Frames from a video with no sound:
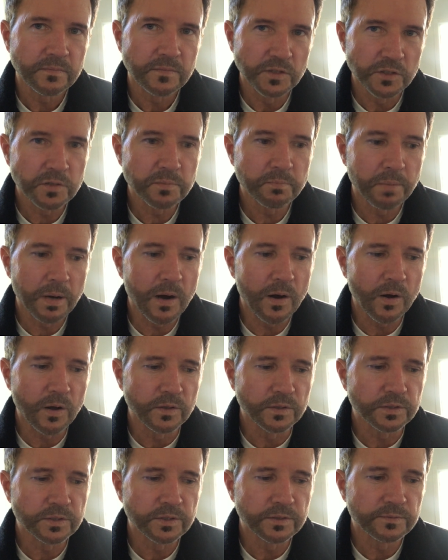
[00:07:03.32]
Just
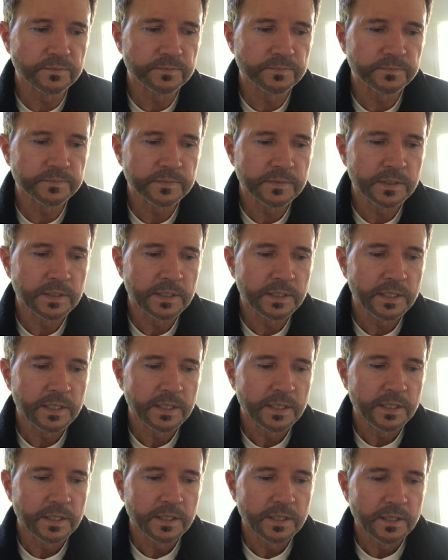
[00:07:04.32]
pause.
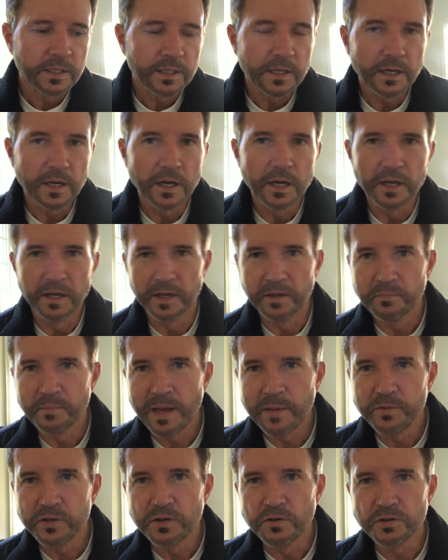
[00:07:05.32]
Uh,
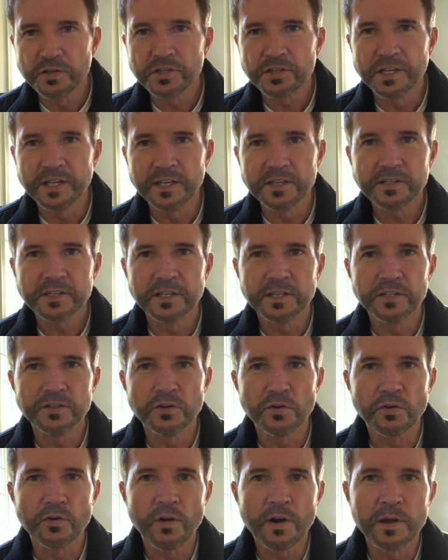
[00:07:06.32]
maybe you're sensing
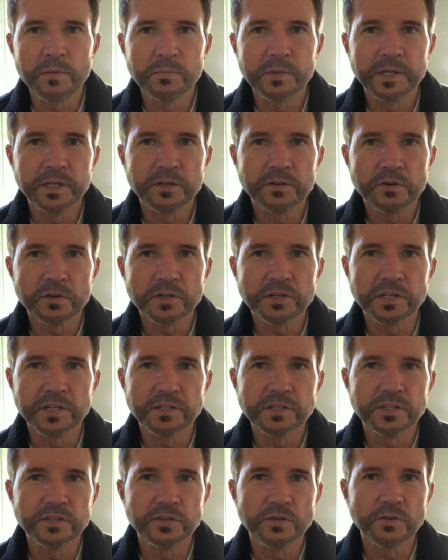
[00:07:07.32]
your grumbling or you're
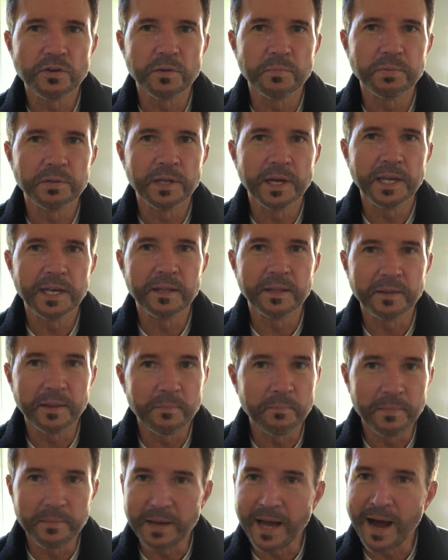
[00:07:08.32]
sensing your
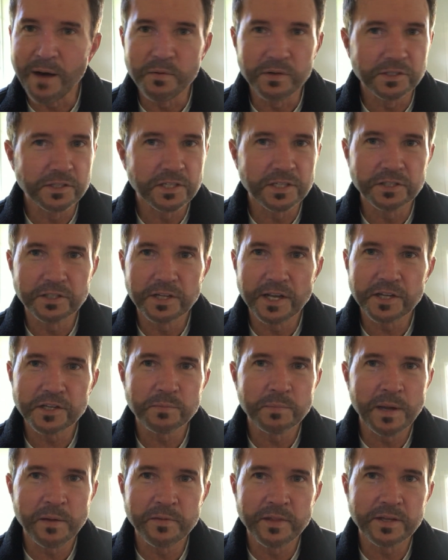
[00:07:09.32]
complaining. I would
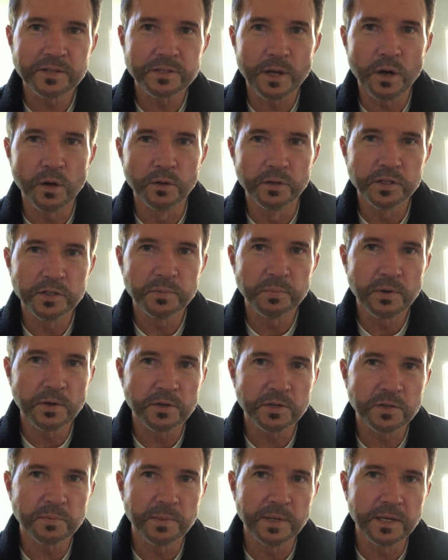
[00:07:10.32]
suggest maybe that's the Holy
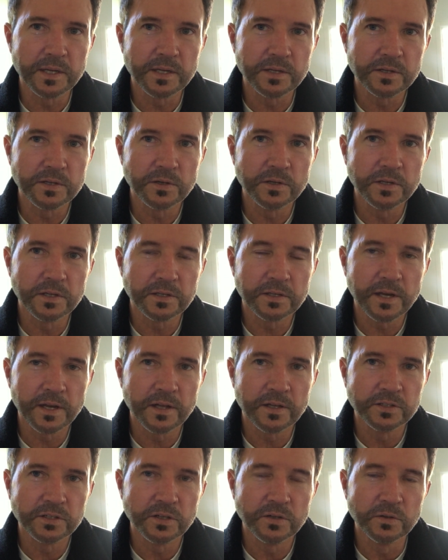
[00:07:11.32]
Spirit speaking to you,
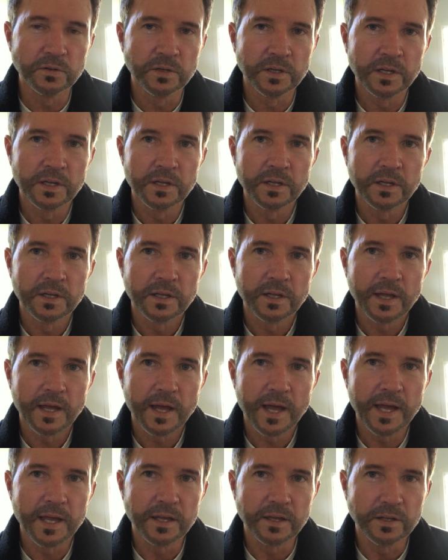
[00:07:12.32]
telling you,
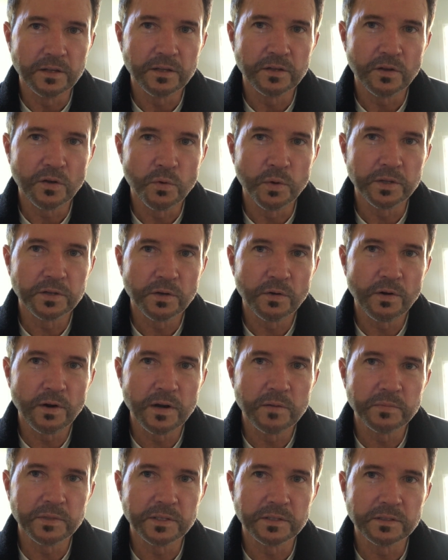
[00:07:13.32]
hey, quit the
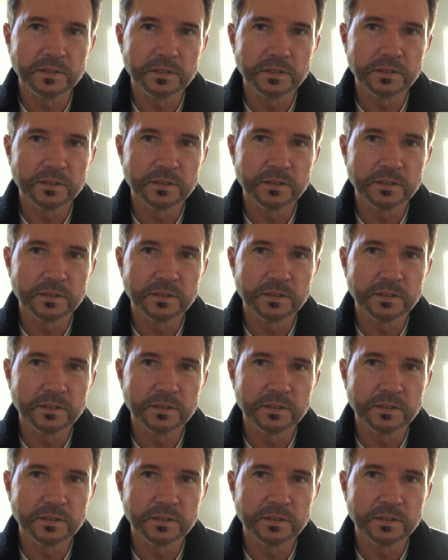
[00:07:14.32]
grumbling.